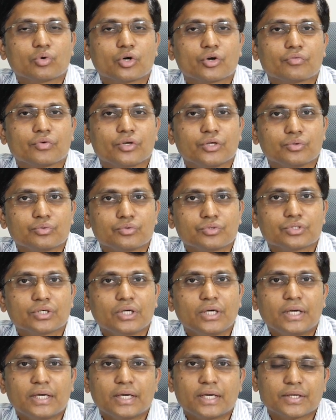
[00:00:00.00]
what we use
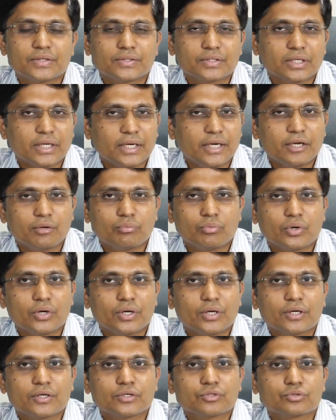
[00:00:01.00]
as an
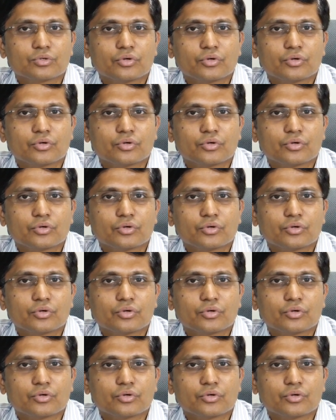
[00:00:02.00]
antibiotic.